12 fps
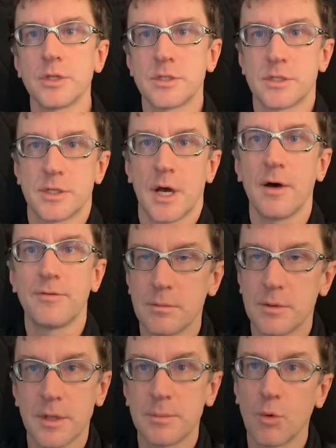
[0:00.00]
stuff,
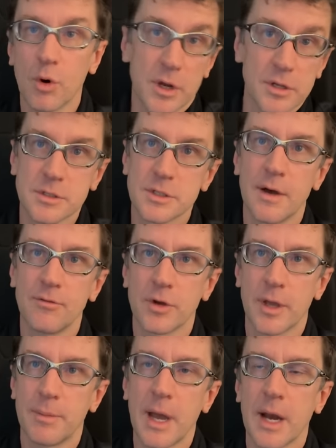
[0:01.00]
then more good stuff will
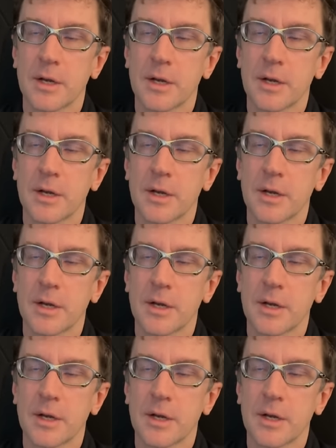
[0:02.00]
get back.